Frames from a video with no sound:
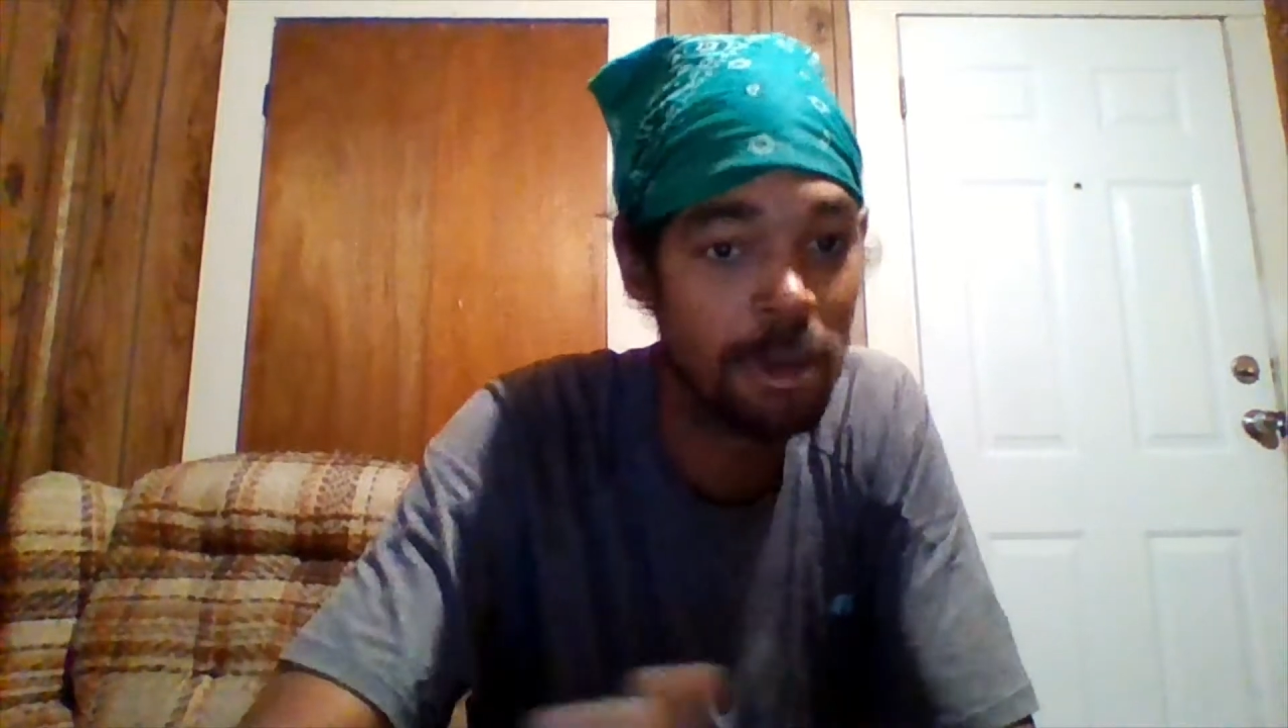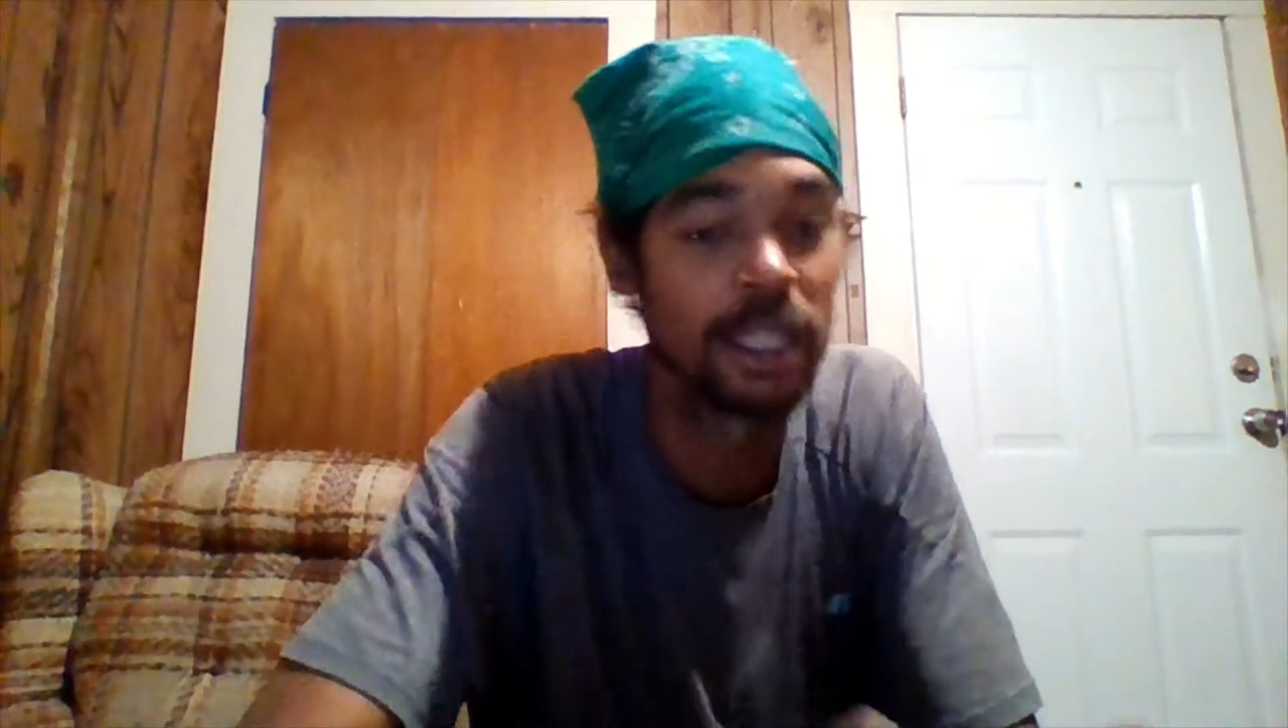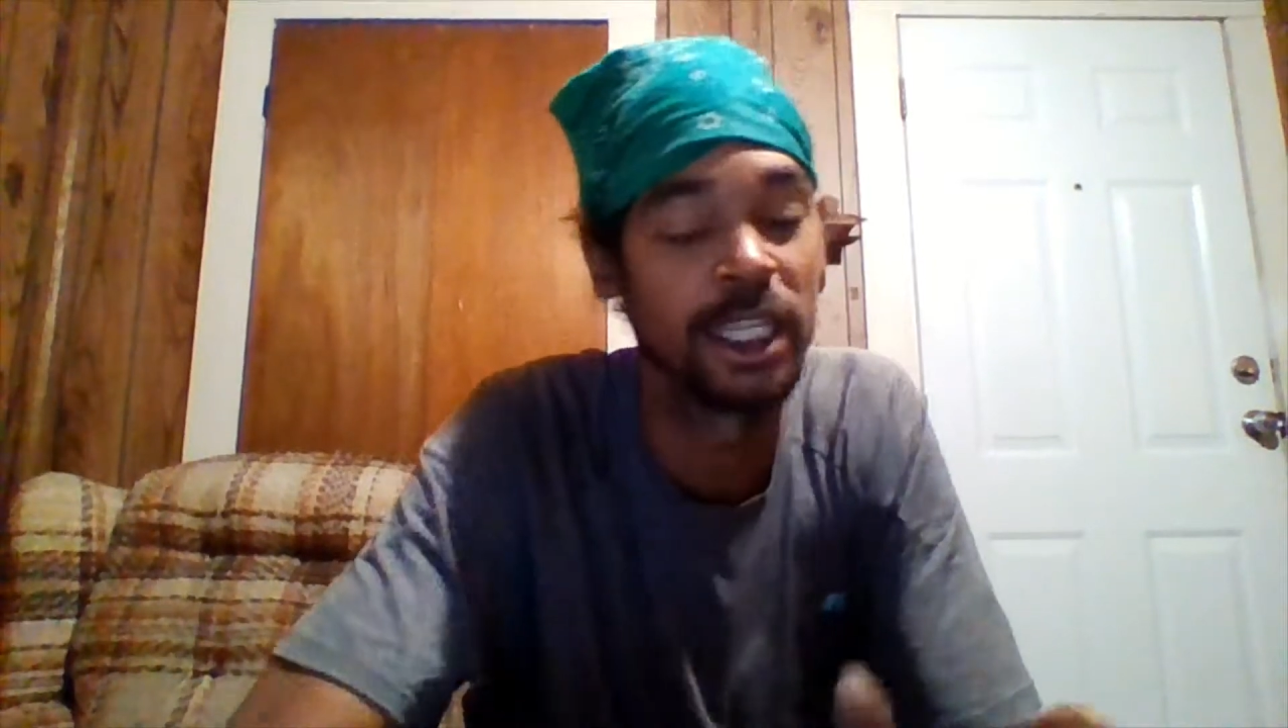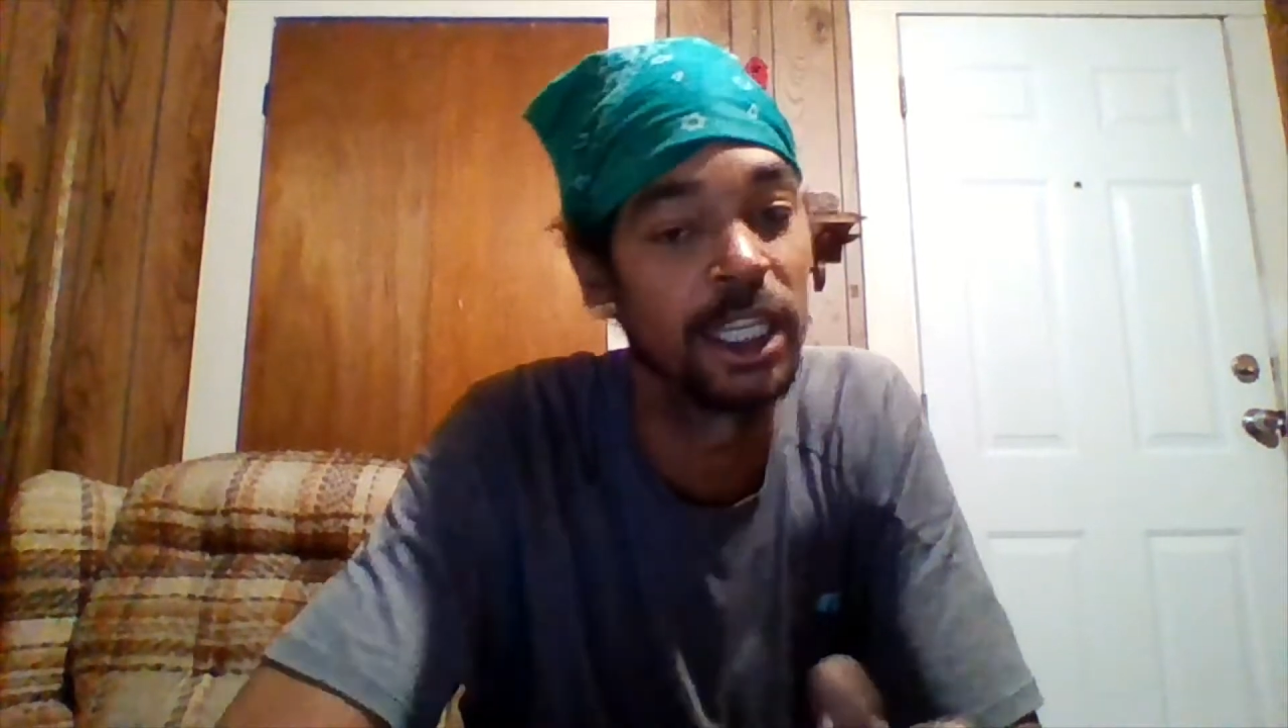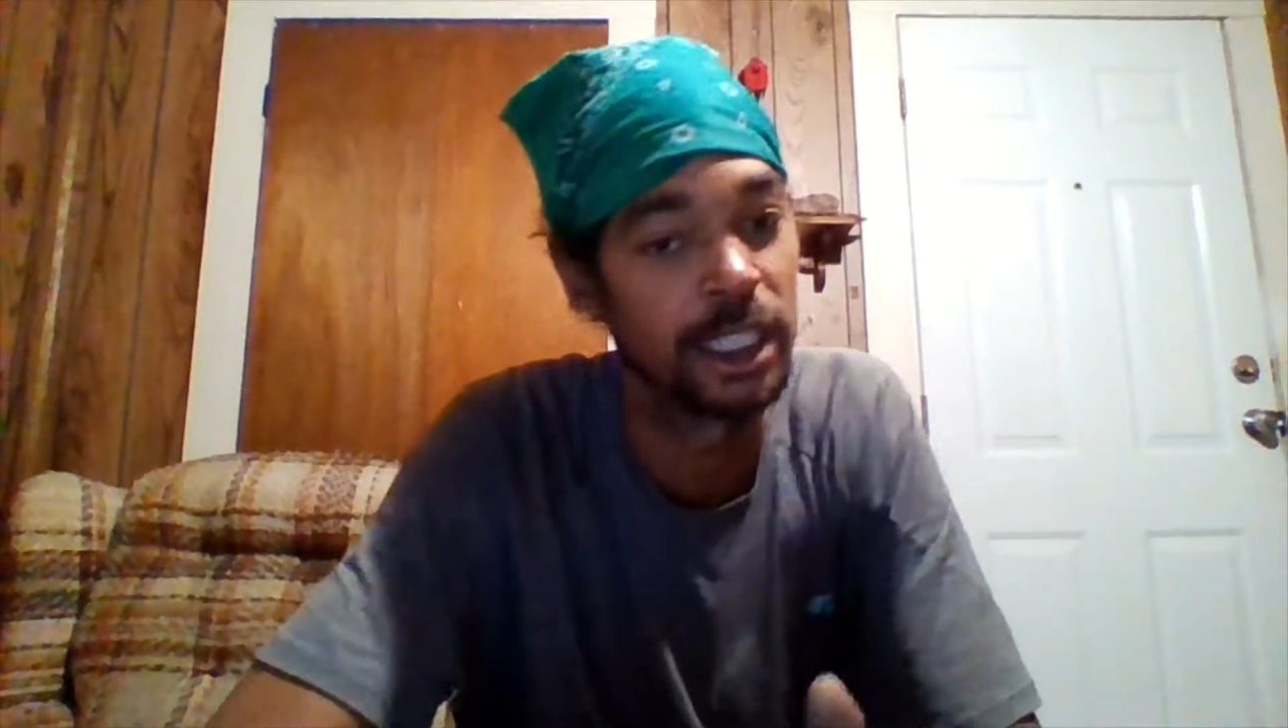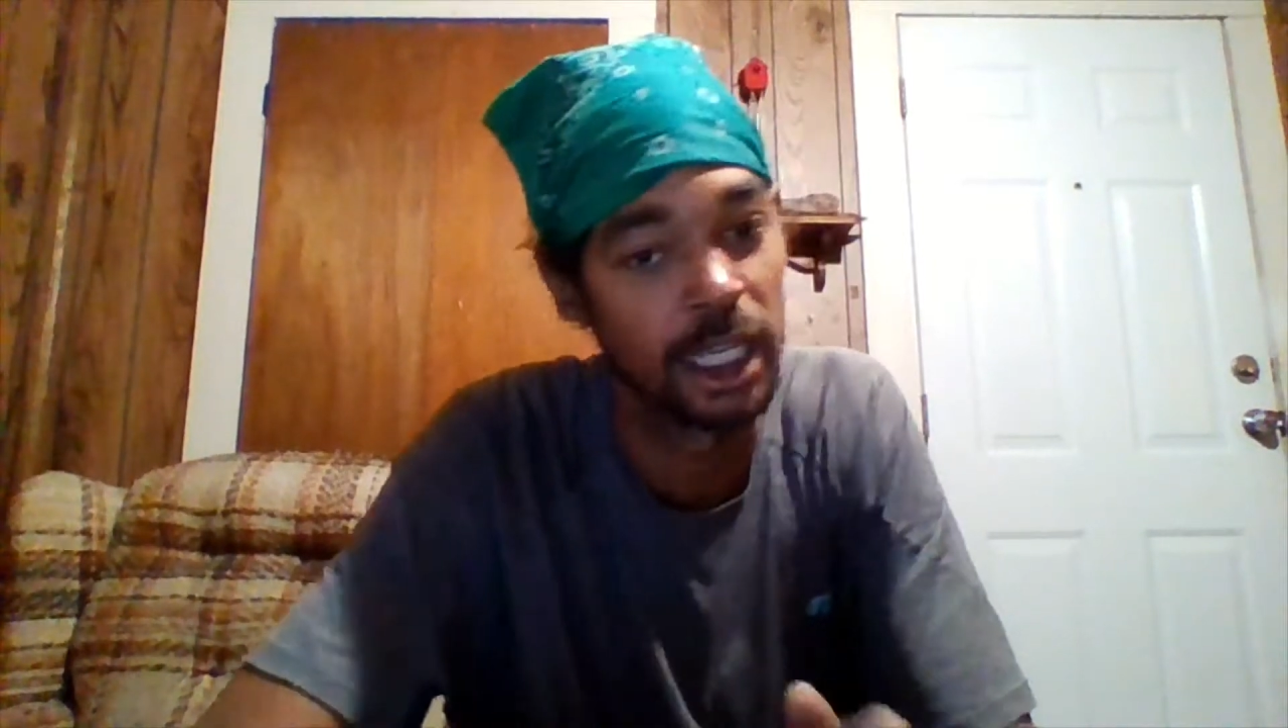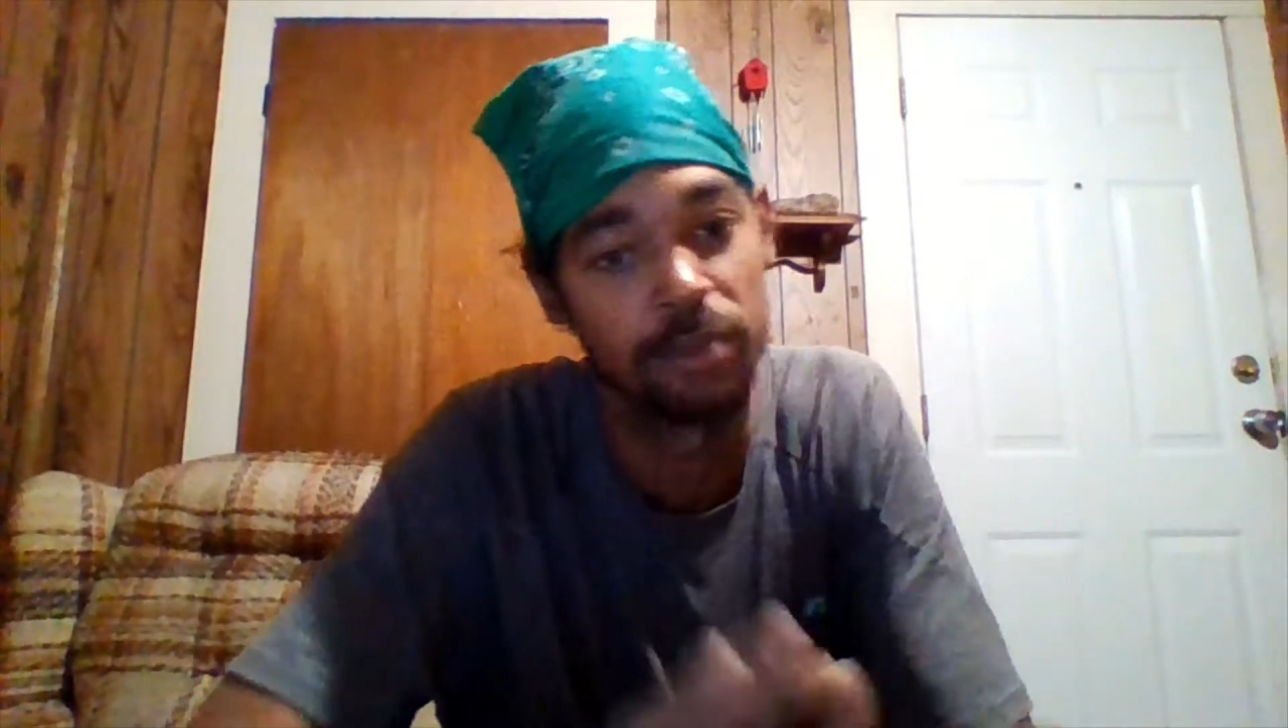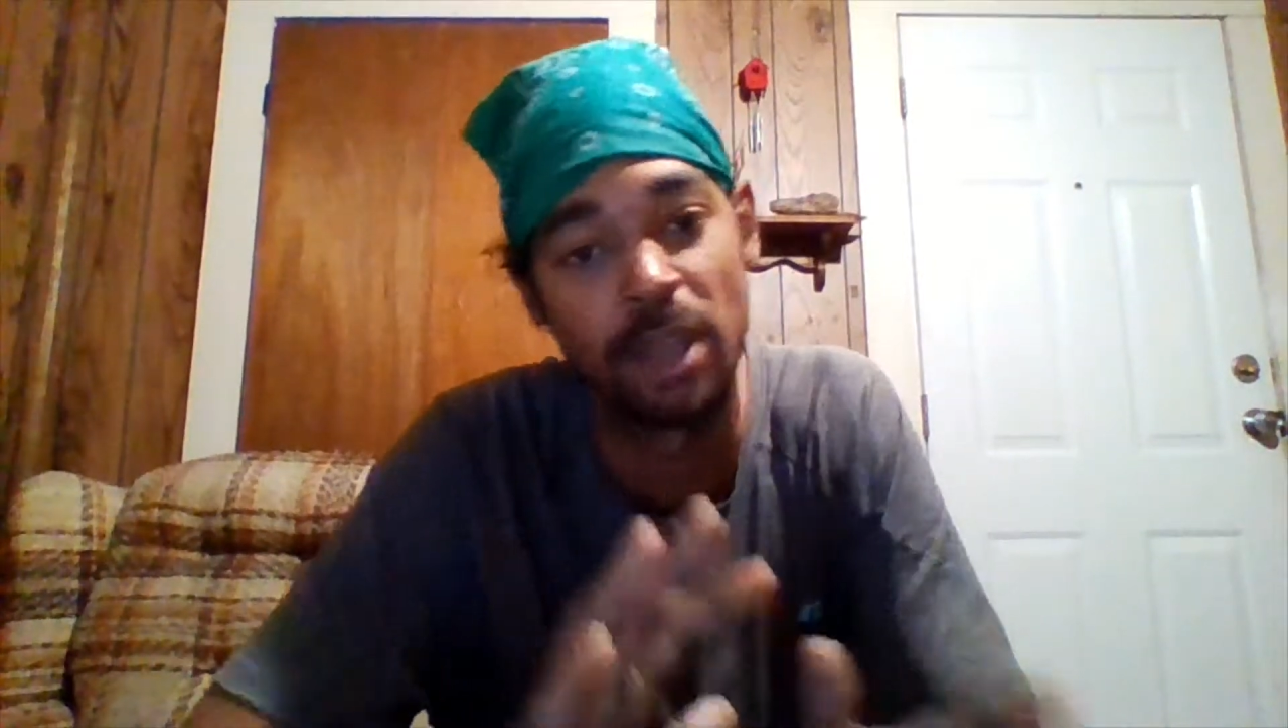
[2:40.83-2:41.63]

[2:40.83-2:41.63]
I did that.